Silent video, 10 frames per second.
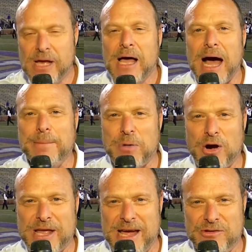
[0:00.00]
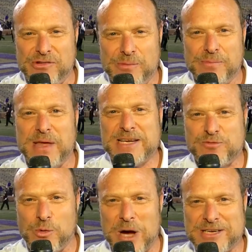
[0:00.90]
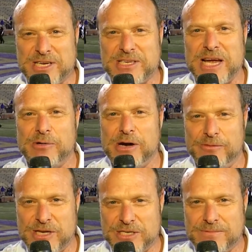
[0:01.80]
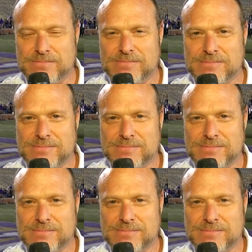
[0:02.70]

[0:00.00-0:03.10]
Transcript: I'm Mark Hauser. Thanks for watching Terrier Vision.